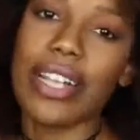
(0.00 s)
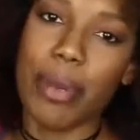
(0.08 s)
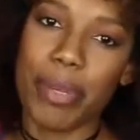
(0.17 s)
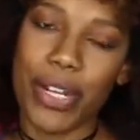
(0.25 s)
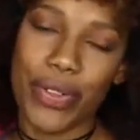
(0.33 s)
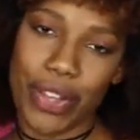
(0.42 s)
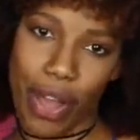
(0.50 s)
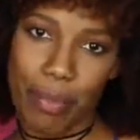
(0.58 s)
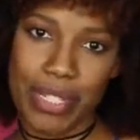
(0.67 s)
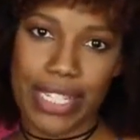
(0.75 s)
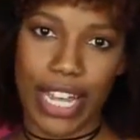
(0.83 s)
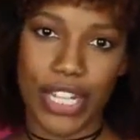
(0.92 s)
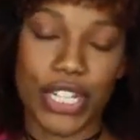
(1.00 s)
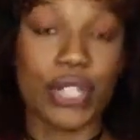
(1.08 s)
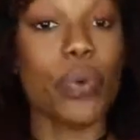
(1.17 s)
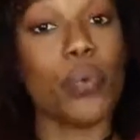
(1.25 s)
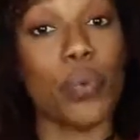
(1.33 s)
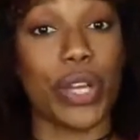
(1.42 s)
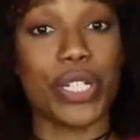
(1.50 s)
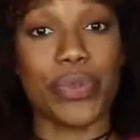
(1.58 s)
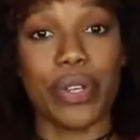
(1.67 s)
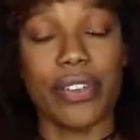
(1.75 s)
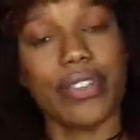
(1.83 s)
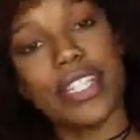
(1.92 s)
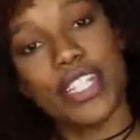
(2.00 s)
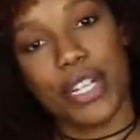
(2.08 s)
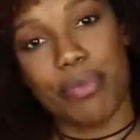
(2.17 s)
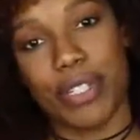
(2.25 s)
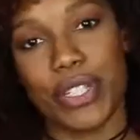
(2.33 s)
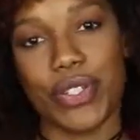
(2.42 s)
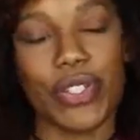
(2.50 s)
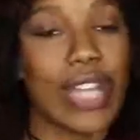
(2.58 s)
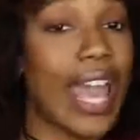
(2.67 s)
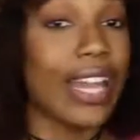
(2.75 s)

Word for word: Let me know in the comments section which one of these jumpsuits